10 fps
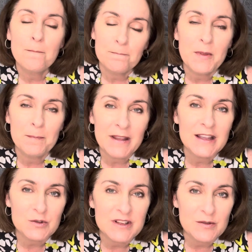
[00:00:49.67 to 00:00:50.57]
The
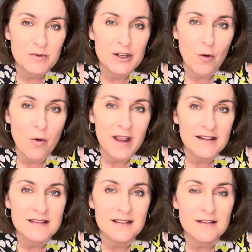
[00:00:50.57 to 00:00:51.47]
biggest reason we don't want
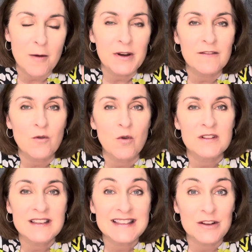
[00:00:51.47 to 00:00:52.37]
excess company, of course,
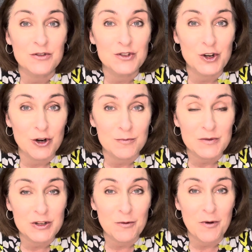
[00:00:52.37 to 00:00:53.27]
is their germs, and
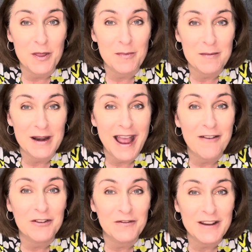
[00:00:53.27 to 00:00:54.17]
we don't want the baby to have
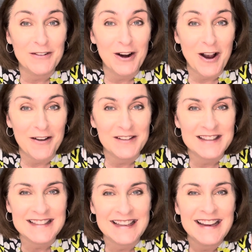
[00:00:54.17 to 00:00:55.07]
a fever,
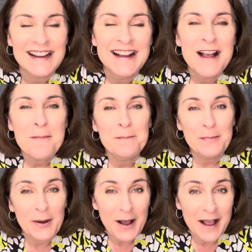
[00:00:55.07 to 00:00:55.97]
obviously.
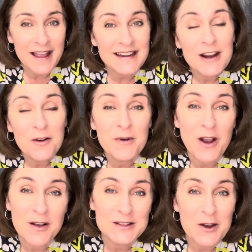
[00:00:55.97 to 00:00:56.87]
But we
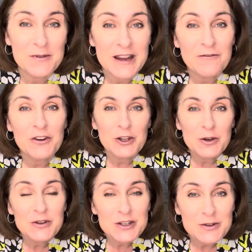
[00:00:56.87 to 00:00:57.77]
also need for
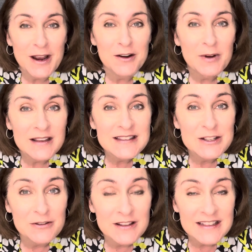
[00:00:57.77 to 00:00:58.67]
you to try to rest
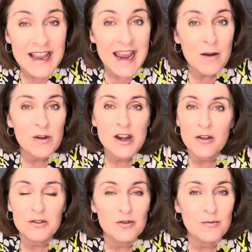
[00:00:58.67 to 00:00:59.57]
during the day. We know
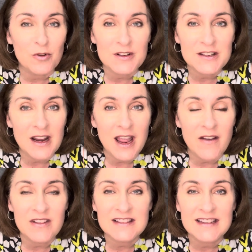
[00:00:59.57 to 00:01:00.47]
the newborn's going to have
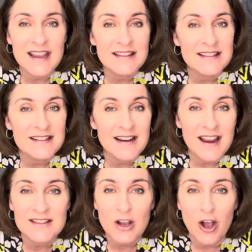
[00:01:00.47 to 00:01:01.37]
its days and
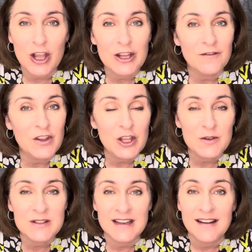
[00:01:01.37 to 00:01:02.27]
nights all
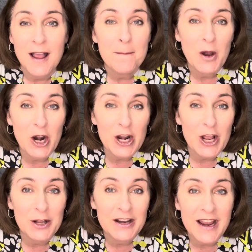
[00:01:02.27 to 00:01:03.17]
confused and party
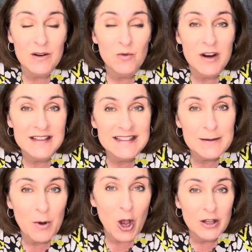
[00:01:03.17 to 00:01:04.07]
all night and want to
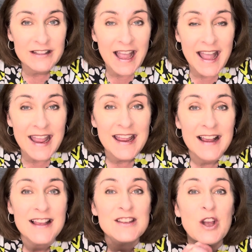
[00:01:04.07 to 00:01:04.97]
sleep day,
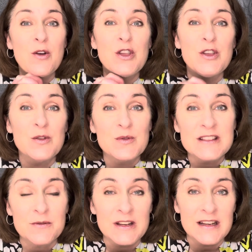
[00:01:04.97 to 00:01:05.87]
so you
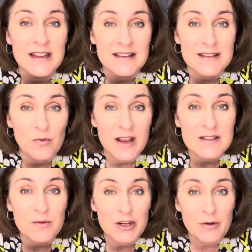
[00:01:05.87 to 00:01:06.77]
still need to get some rest
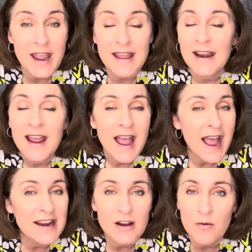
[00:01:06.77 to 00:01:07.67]
when you can.
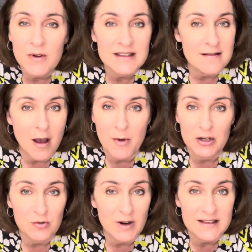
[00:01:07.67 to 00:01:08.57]
I know it's not
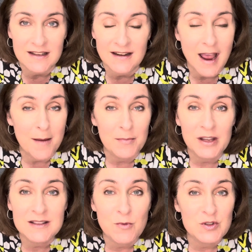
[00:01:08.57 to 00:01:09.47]
much rest at a time
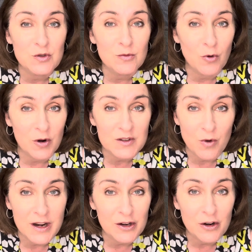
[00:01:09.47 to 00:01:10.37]
because most newborns
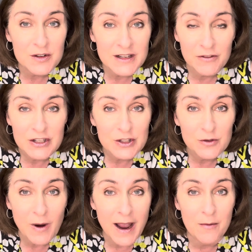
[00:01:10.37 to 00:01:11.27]
want a nurse every 2
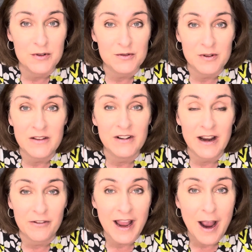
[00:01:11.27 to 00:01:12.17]
hours or even
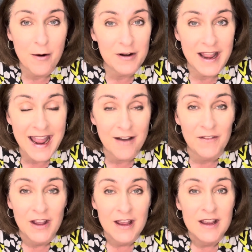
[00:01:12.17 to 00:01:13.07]
every hour and a half.
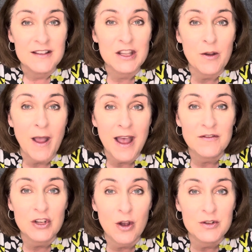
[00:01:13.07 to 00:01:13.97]
So you have to
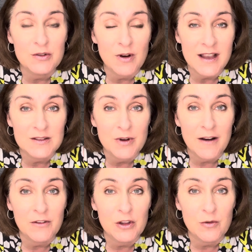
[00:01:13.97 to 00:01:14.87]
close your eyes
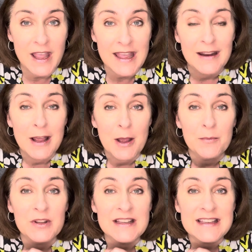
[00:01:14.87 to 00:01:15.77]
whenever you can.
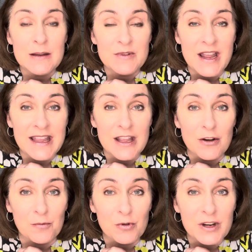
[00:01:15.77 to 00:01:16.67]
Please keep taking
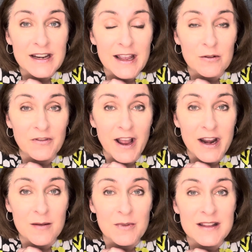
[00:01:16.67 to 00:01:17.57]
your prenatal
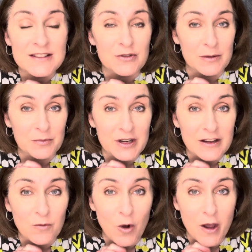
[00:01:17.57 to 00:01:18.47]
vitamins, drink plenty
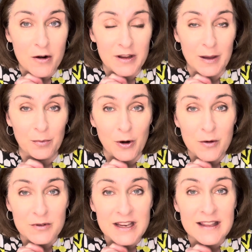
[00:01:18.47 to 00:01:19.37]
of water, get
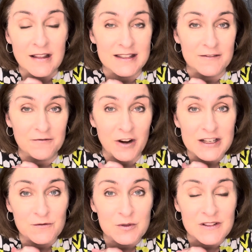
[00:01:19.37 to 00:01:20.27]
protein, lots of fresh
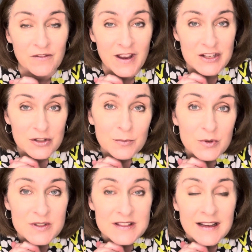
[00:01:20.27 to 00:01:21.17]
fruits and
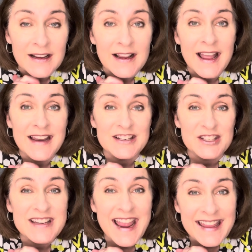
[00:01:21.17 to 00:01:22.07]
vegetables, and just
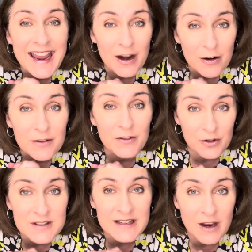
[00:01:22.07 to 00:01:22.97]
take care of
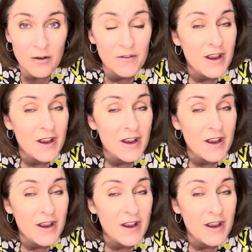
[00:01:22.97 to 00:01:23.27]
yourself.